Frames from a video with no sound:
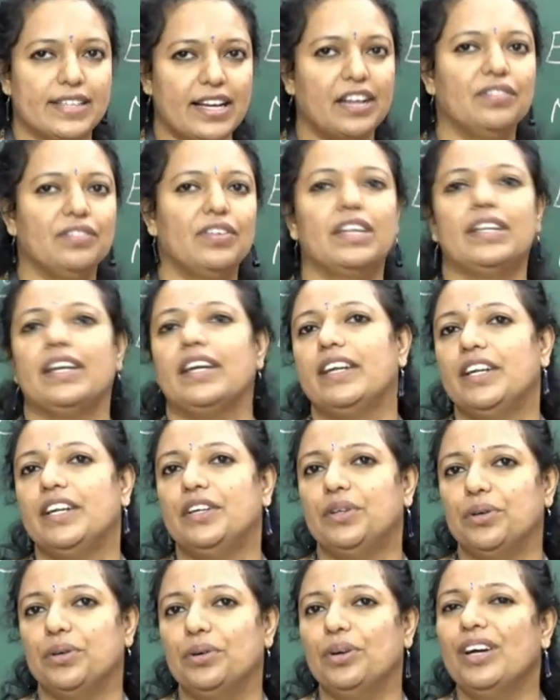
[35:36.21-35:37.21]
is converted
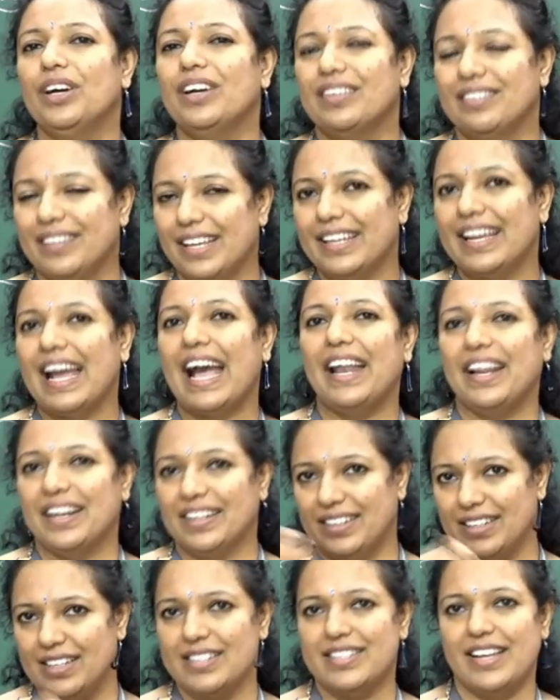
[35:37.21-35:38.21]
into the
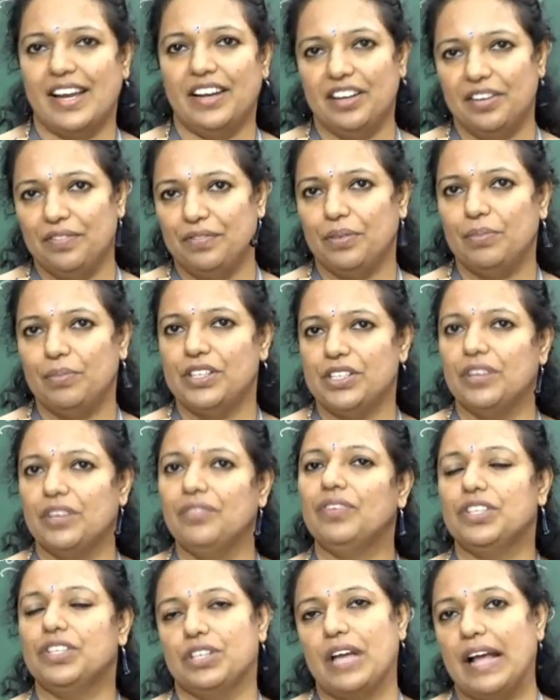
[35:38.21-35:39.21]
characters and
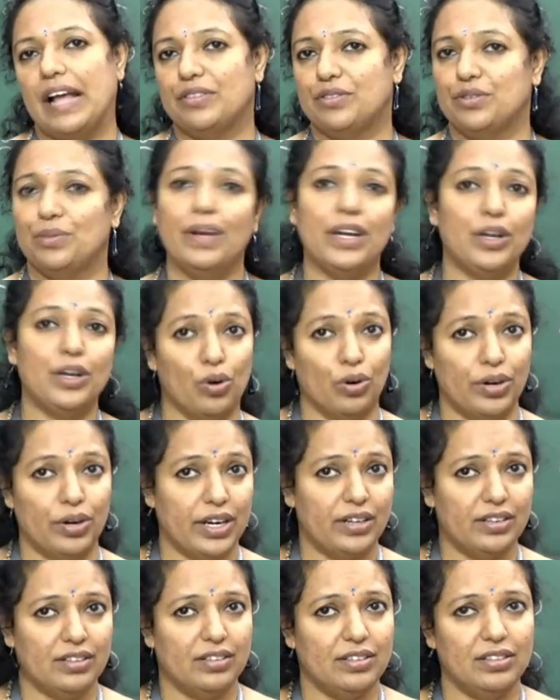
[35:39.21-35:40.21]
information which has to be
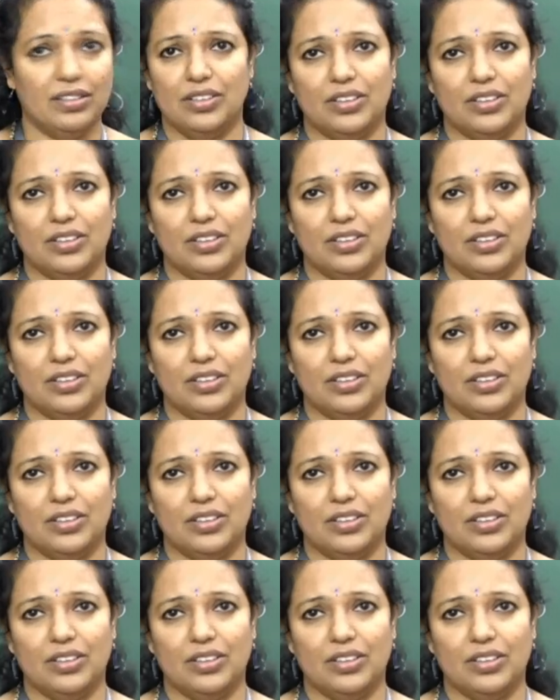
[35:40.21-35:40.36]
coded.